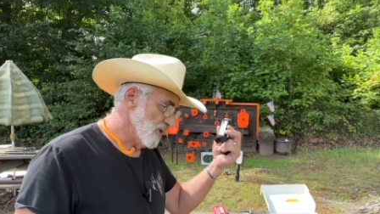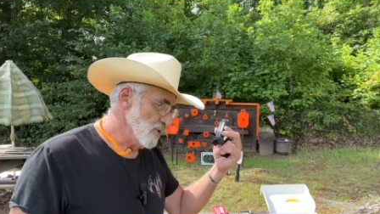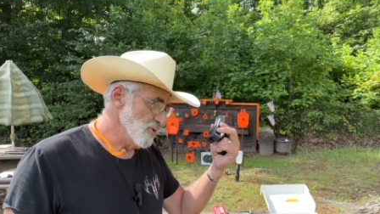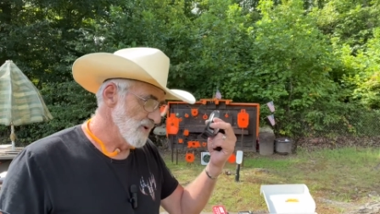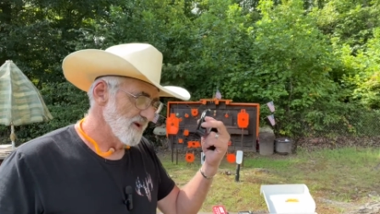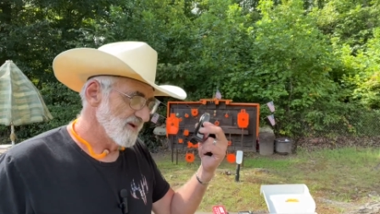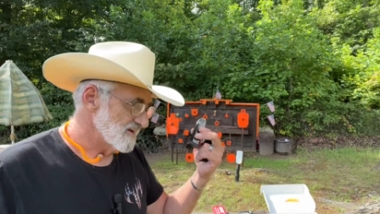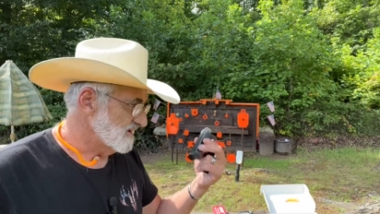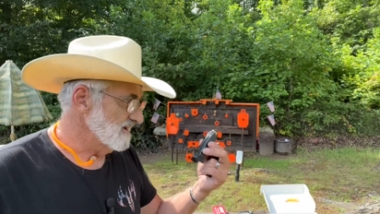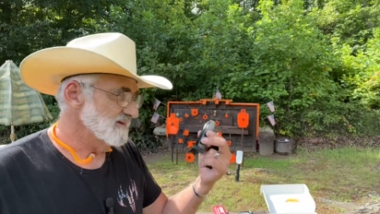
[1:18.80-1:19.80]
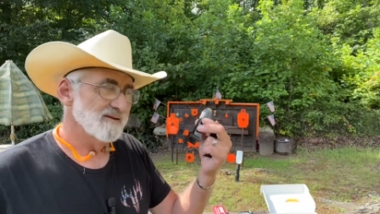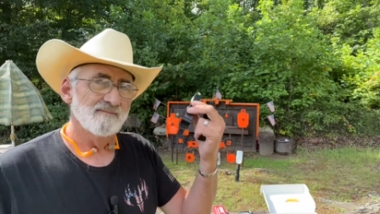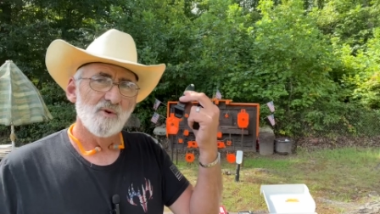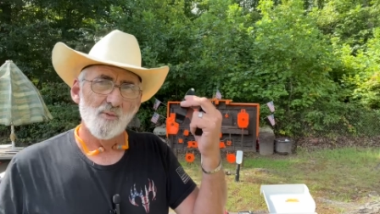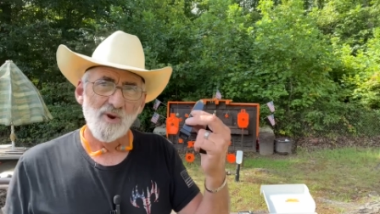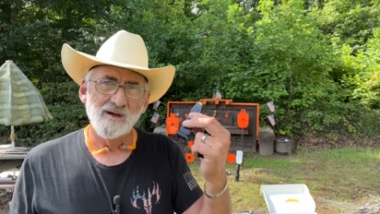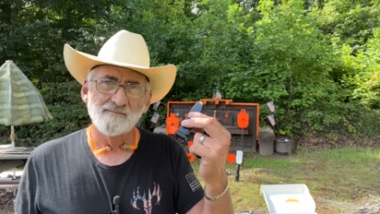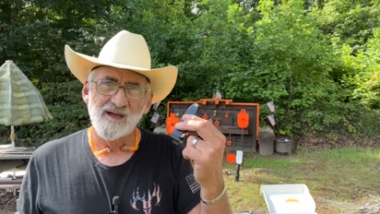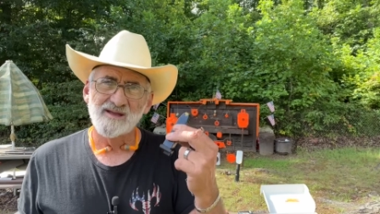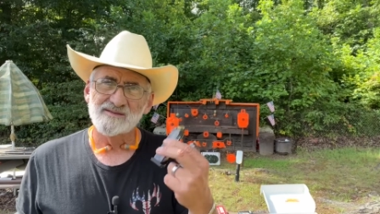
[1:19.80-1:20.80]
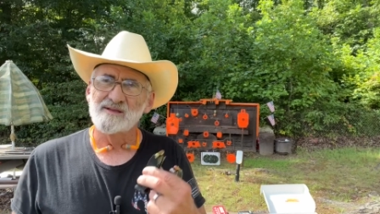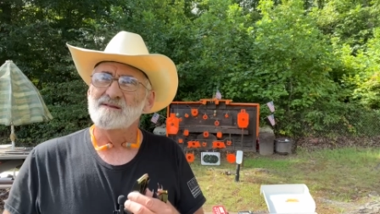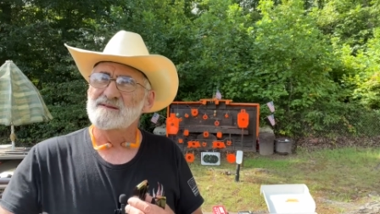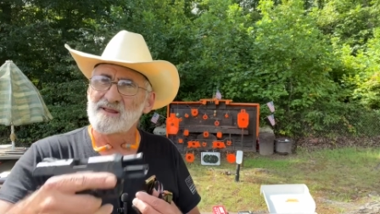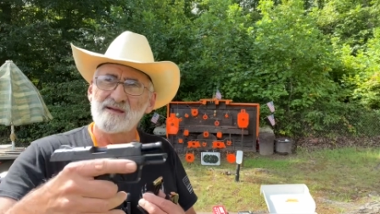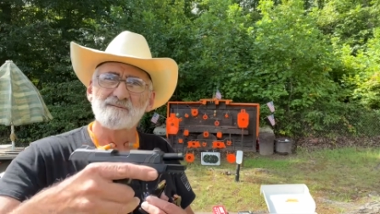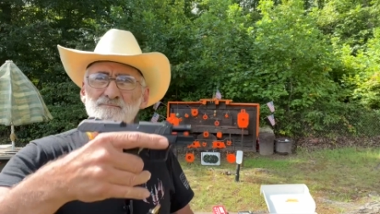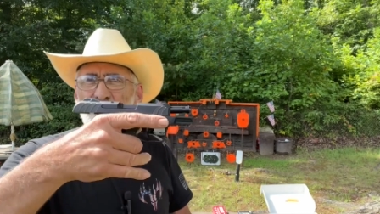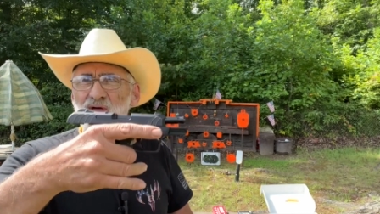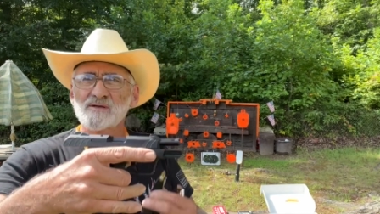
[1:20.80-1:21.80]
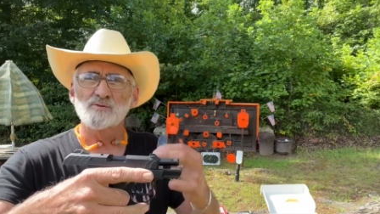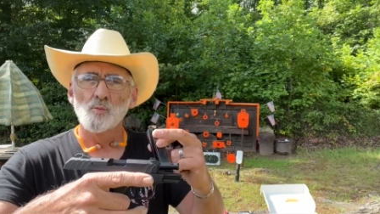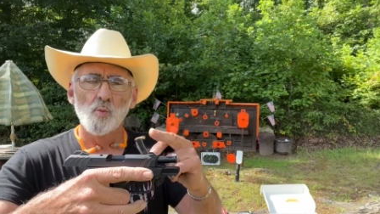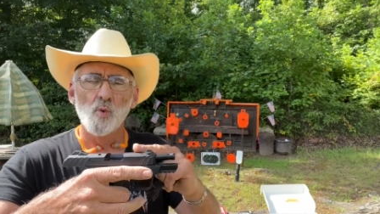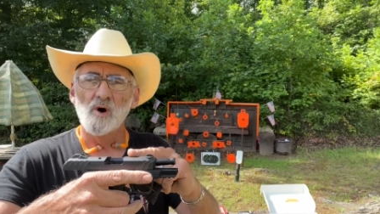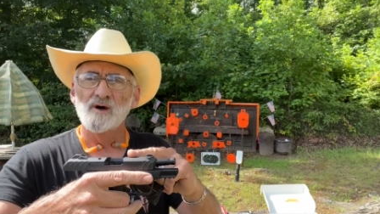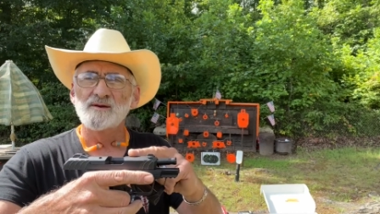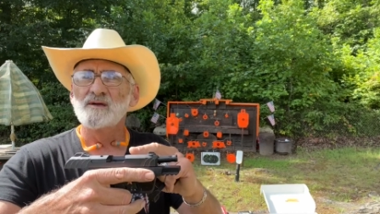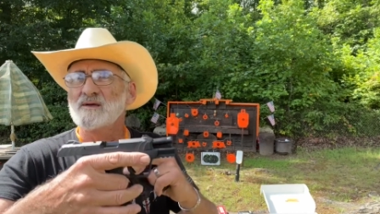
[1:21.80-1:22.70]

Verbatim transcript: two 10 round magazines, 10 plus one